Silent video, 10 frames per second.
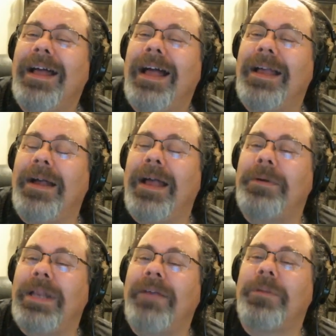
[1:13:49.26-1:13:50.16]
I
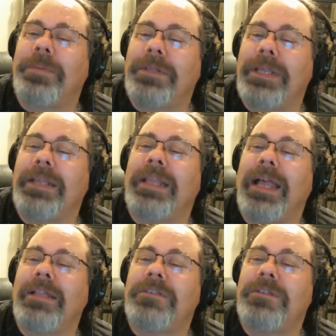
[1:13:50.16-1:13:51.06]
would have to plan that